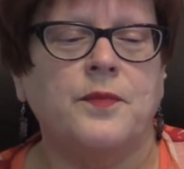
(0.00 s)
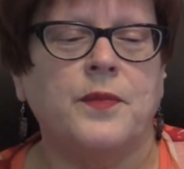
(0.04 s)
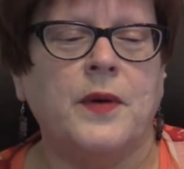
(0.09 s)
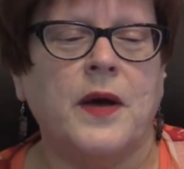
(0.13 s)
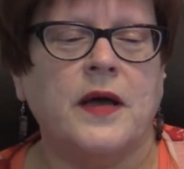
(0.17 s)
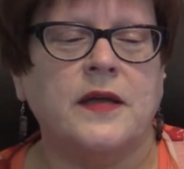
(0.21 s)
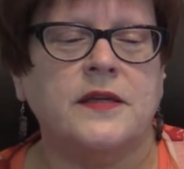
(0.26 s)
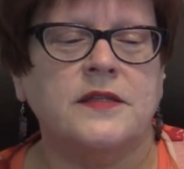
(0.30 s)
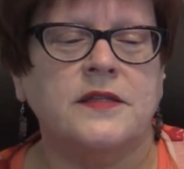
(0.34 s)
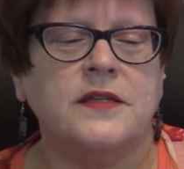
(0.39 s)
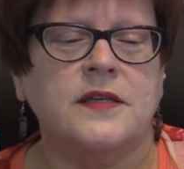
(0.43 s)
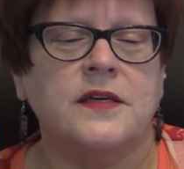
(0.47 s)

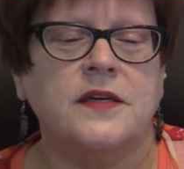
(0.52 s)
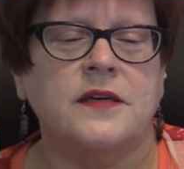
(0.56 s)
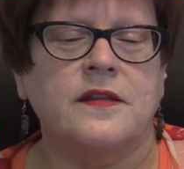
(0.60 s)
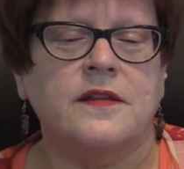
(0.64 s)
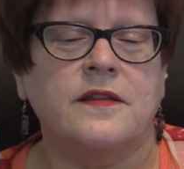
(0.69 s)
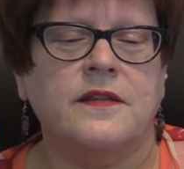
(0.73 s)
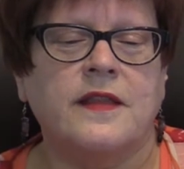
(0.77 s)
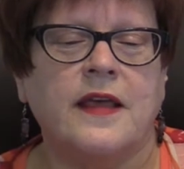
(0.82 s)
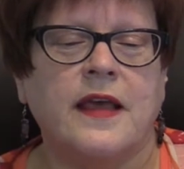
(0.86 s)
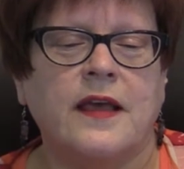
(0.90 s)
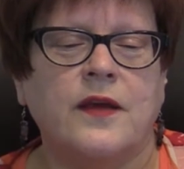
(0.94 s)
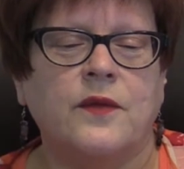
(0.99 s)
but
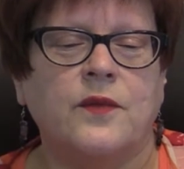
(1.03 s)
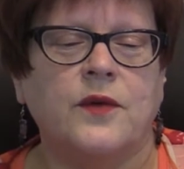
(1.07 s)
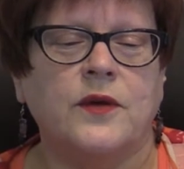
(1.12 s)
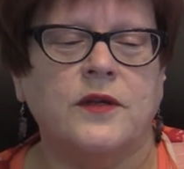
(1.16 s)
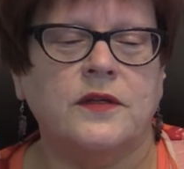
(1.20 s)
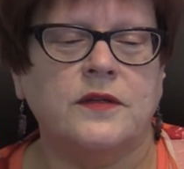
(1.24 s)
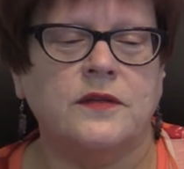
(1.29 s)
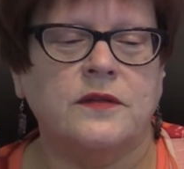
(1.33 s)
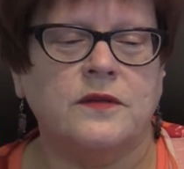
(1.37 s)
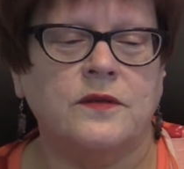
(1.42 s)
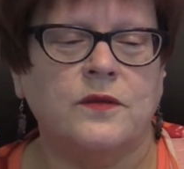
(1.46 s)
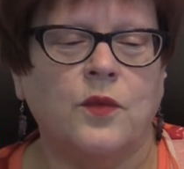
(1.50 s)
they
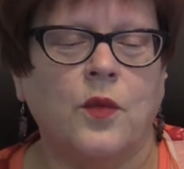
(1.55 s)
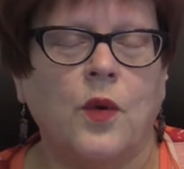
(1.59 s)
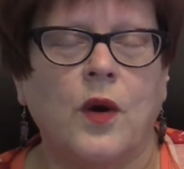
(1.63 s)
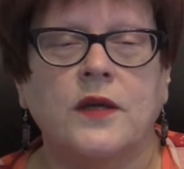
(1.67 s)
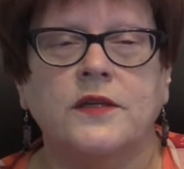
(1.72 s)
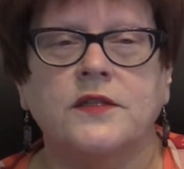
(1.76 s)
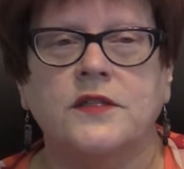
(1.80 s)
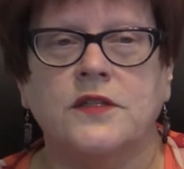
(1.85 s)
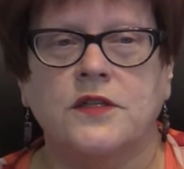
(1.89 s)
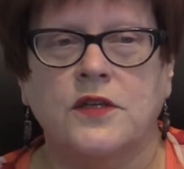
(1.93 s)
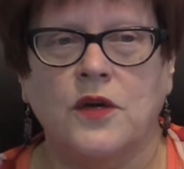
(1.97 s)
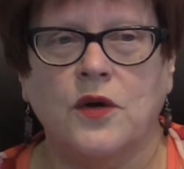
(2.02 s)
would
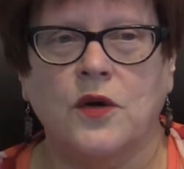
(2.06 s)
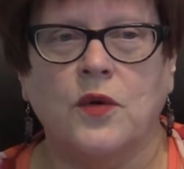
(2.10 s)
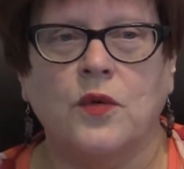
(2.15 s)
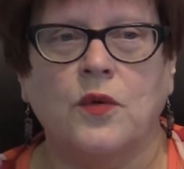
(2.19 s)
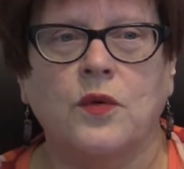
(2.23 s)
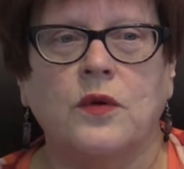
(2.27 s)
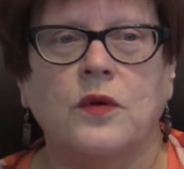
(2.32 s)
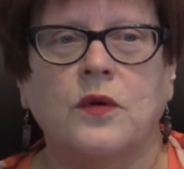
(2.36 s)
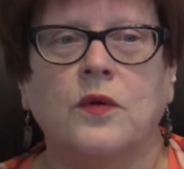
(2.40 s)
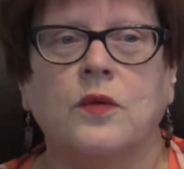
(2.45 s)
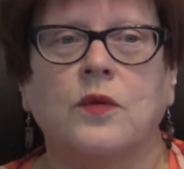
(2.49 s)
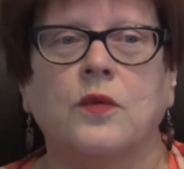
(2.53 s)
want to
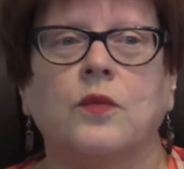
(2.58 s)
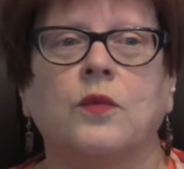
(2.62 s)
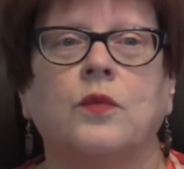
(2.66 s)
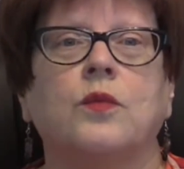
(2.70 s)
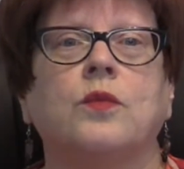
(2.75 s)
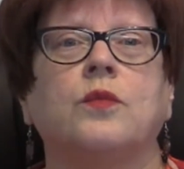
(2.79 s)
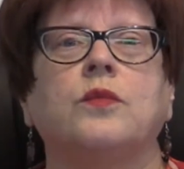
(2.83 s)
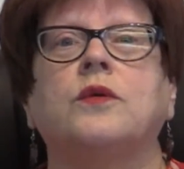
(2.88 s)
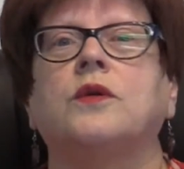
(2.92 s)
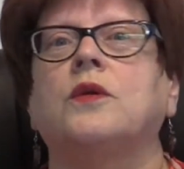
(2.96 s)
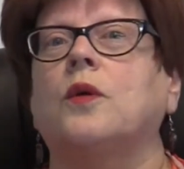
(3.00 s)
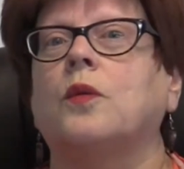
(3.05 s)
know,
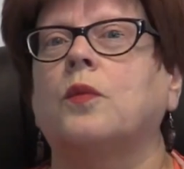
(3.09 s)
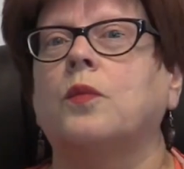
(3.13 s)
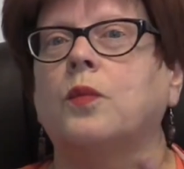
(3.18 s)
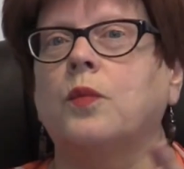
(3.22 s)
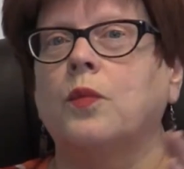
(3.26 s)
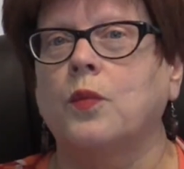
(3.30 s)
if